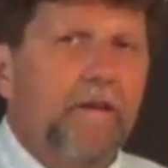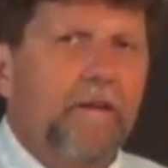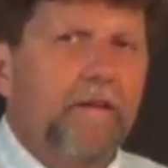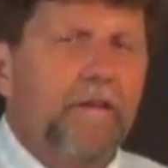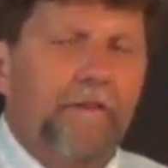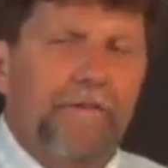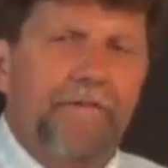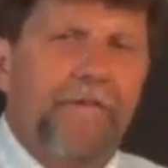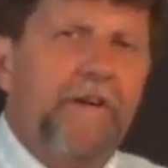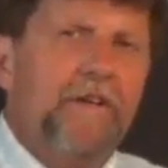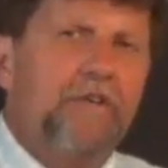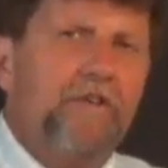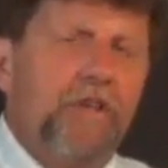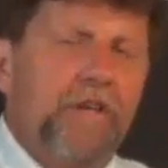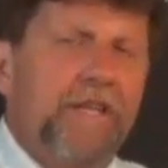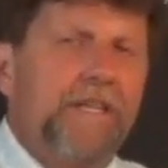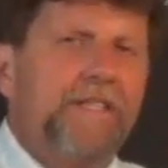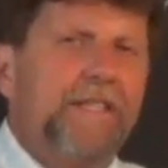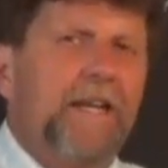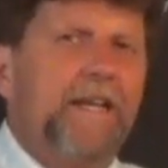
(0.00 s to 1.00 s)
The
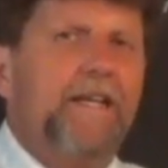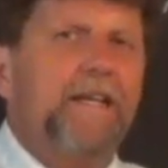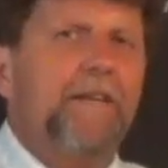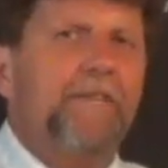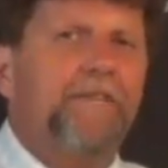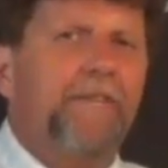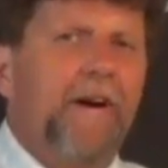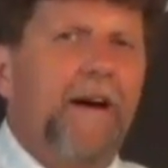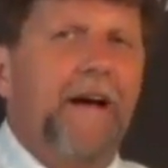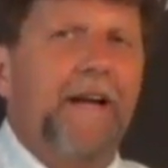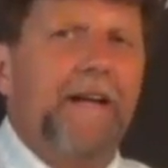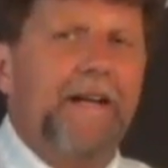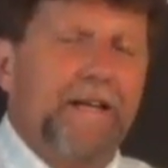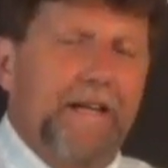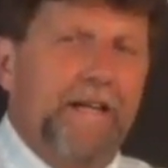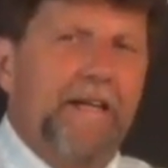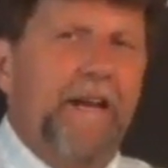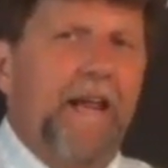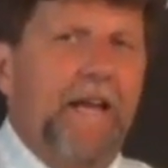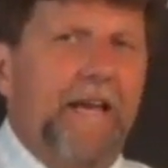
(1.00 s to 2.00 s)
function is undefined
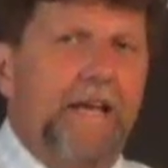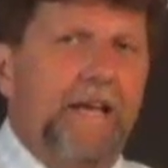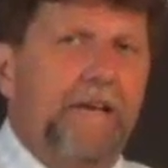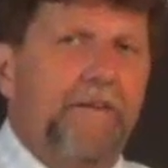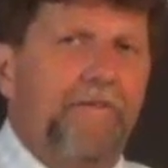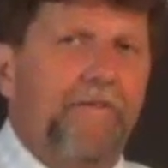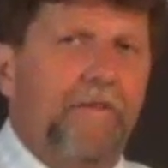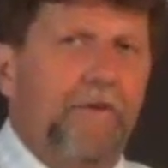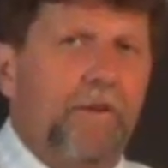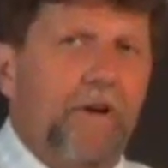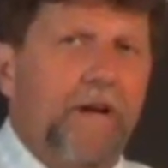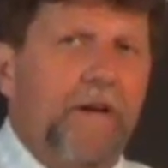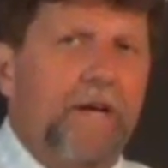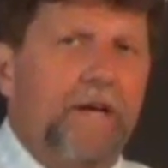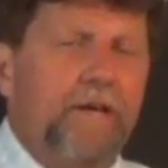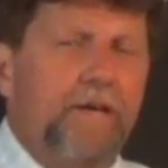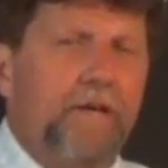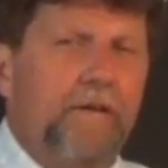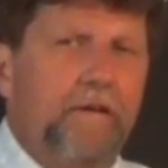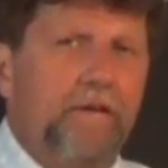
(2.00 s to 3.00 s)
at
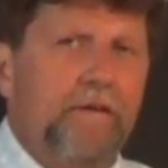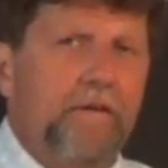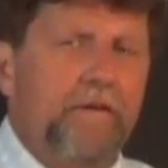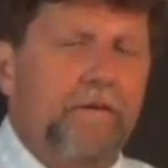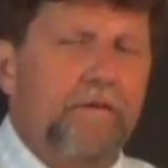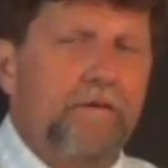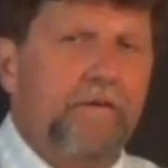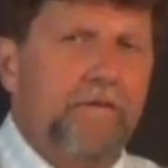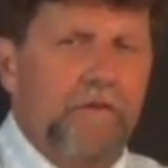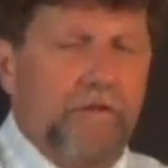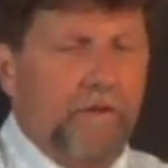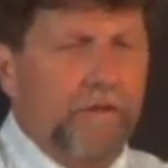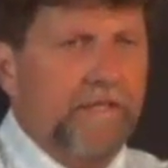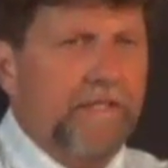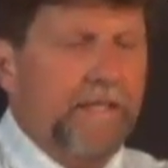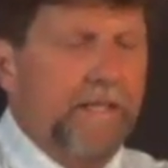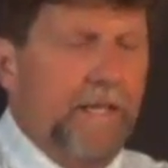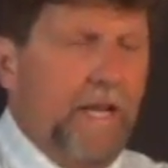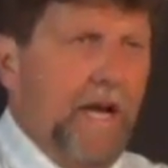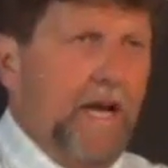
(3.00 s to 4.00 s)
-3, so
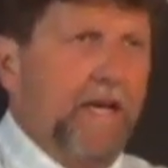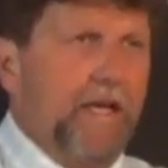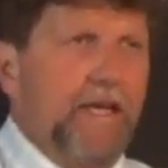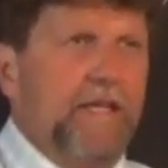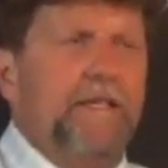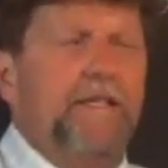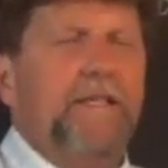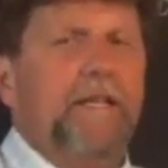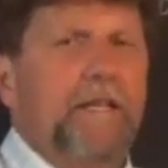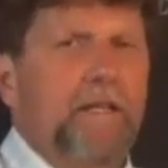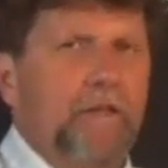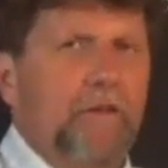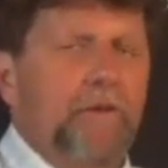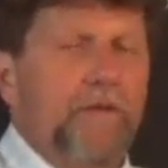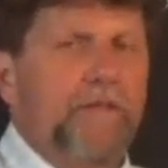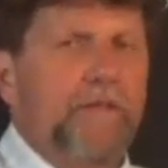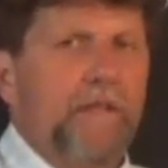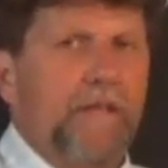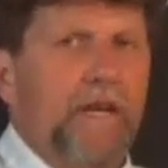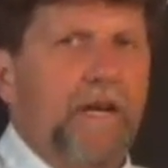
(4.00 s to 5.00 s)
it's not
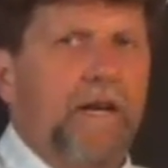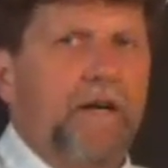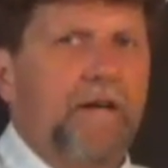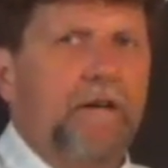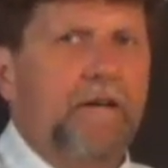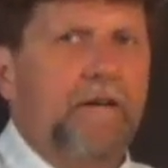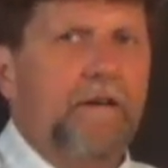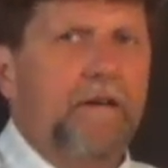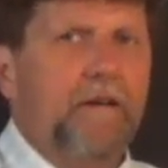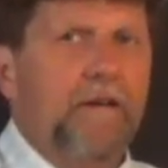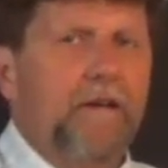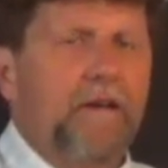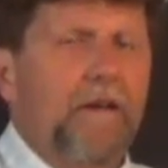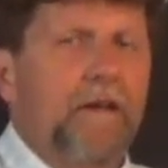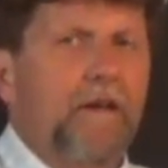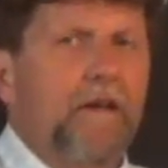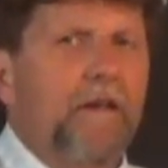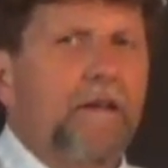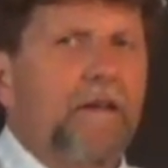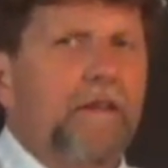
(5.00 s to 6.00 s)
continuous there.
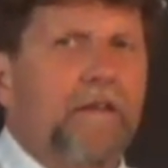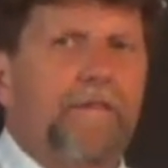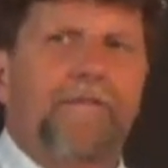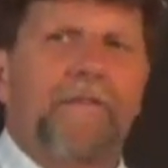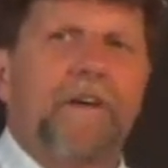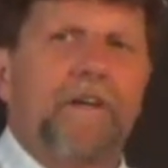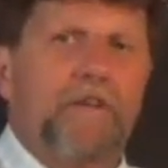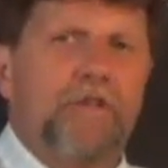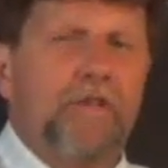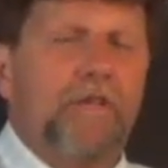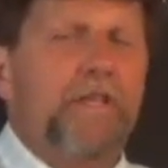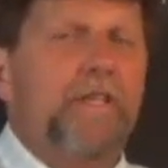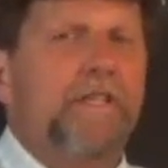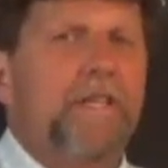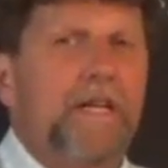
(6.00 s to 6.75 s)
The function is